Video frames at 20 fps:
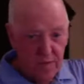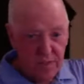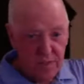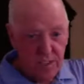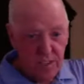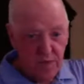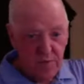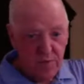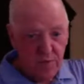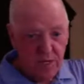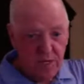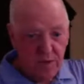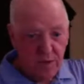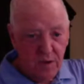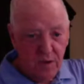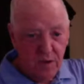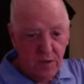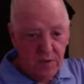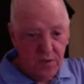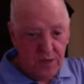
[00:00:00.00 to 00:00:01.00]
This is going to break the
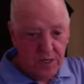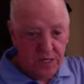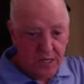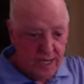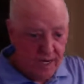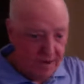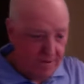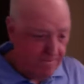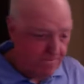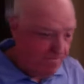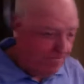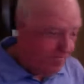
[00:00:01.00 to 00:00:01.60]
whole thing down.